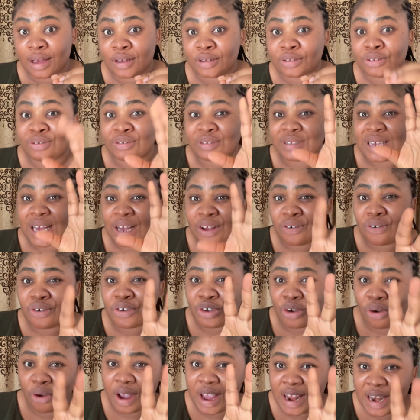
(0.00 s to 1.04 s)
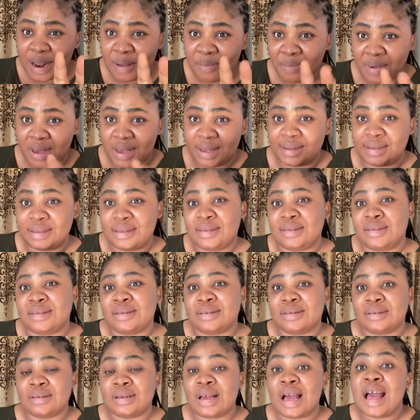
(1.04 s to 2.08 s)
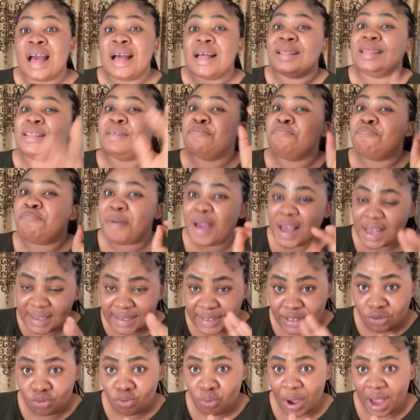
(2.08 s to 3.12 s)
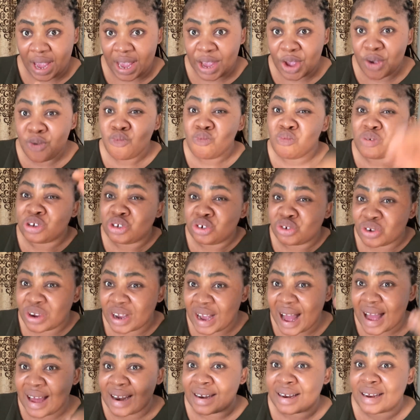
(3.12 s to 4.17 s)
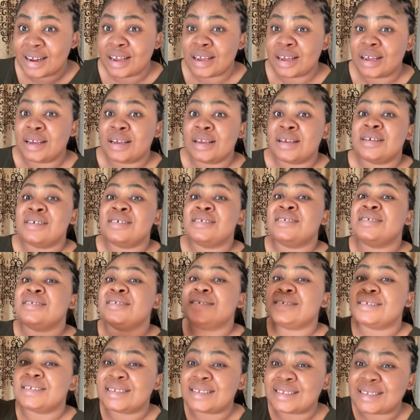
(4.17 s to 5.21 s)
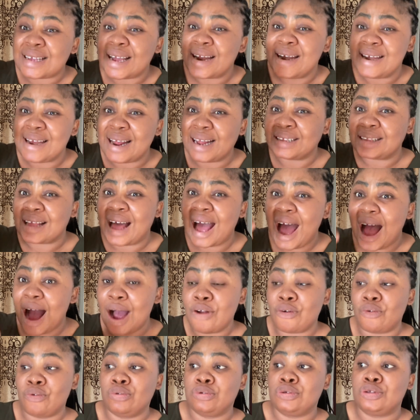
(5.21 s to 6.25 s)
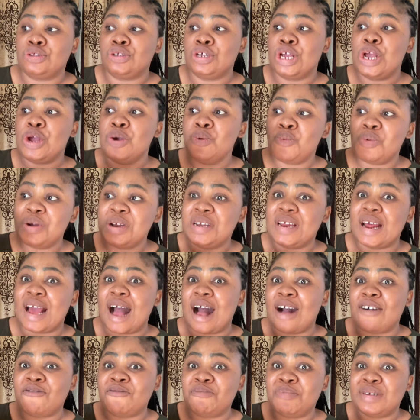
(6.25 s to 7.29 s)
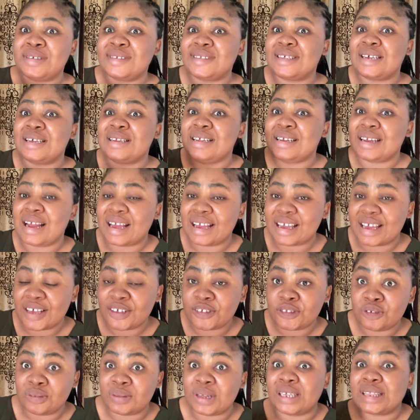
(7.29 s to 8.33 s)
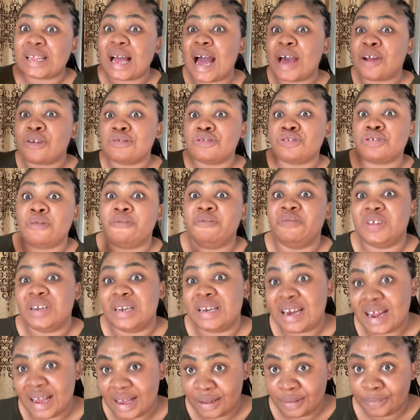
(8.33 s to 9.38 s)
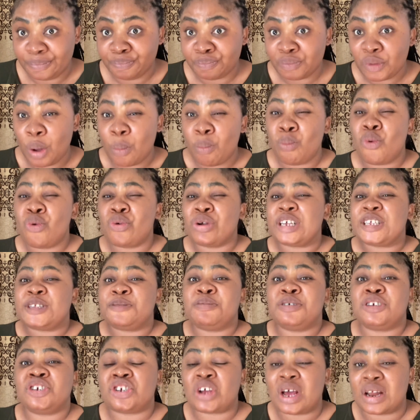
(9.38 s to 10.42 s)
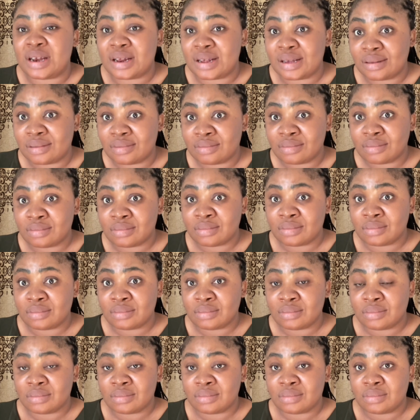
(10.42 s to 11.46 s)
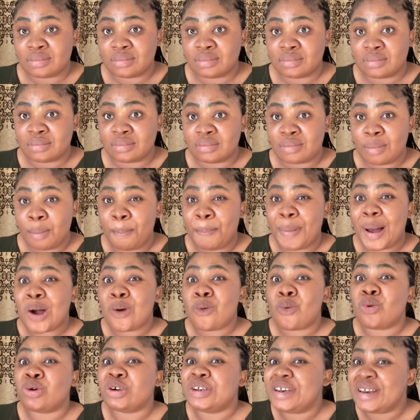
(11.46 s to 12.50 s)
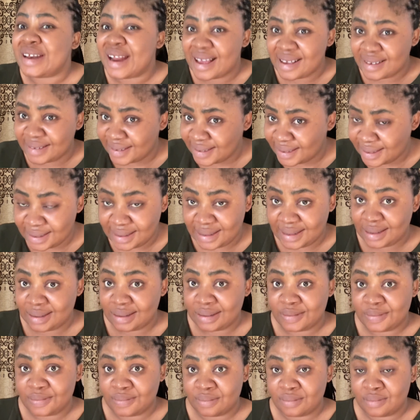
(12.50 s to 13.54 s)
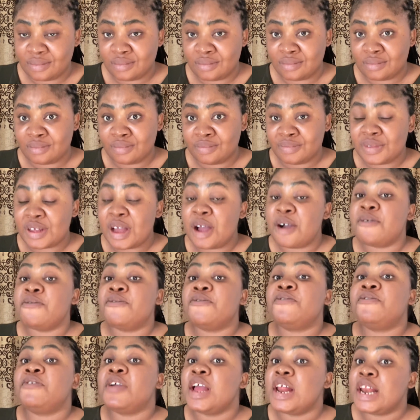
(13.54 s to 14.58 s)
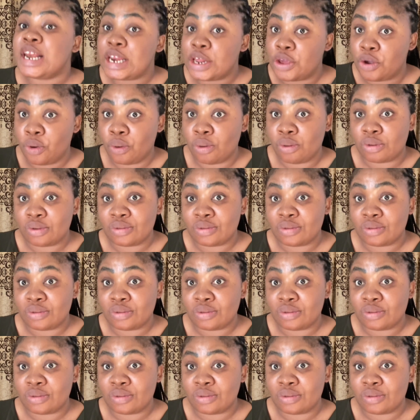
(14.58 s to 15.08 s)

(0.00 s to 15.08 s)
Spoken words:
to tackle your enemies. The best way in which you can send that arrows in which they have been sending against you, that arrows of delay, more especially backwardness, failure,